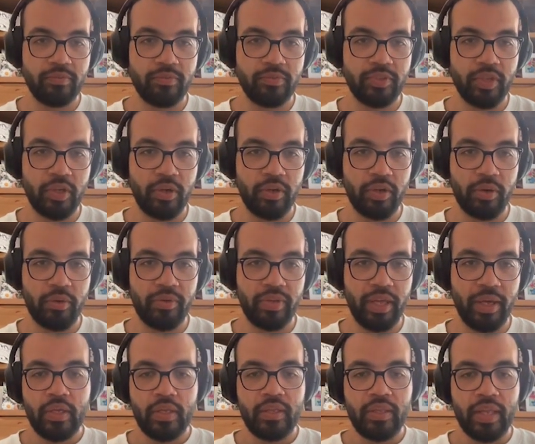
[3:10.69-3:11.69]
So I'll go with
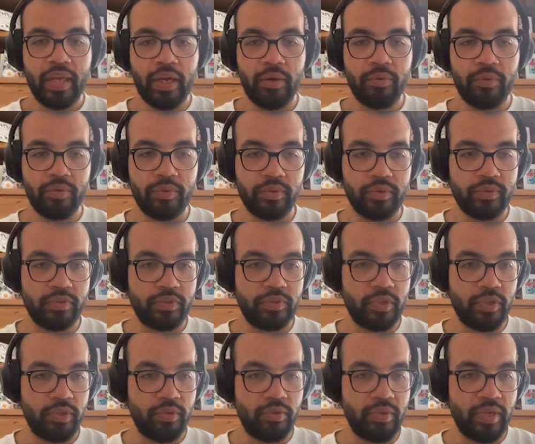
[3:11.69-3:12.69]
that. Now what I'm going to
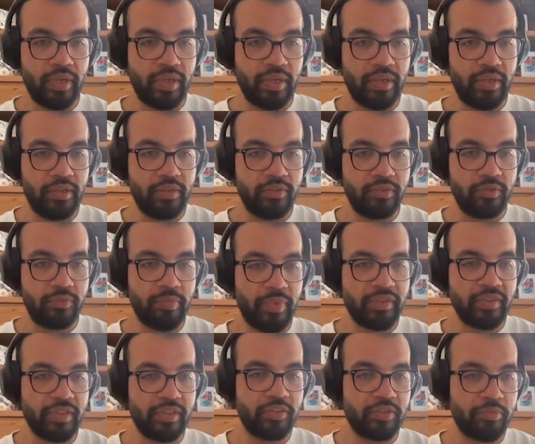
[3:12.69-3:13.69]
do is
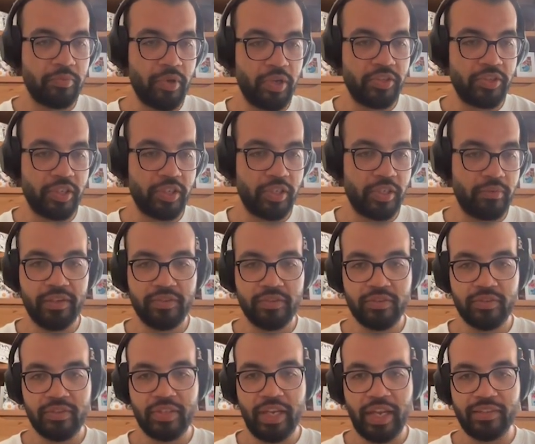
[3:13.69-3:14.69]
basically just merge it in.
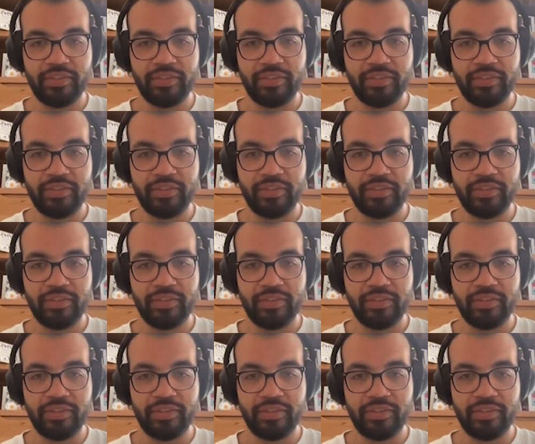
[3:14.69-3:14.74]
So that's